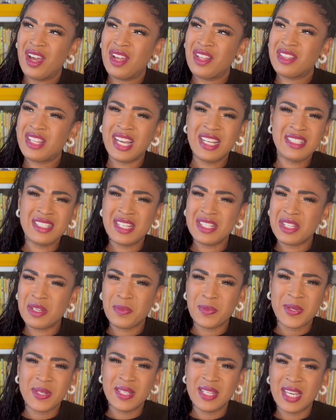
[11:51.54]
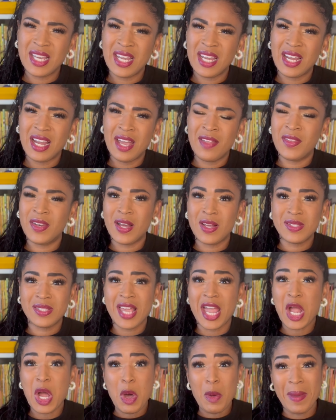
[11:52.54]
that doesn't really, and then I'll
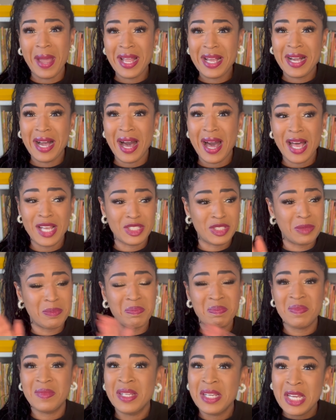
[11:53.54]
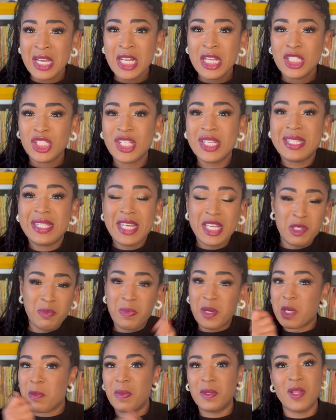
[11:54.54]
say, oh my gosh, does this
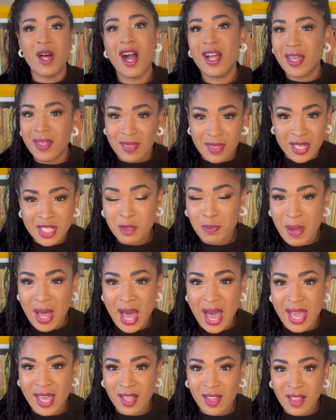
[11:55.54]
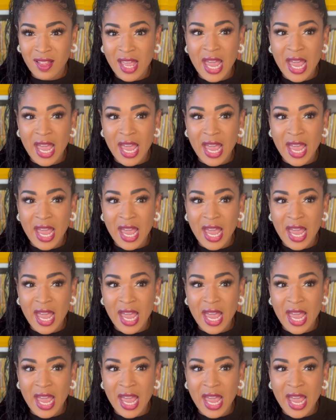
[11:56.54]
book belong in this pile?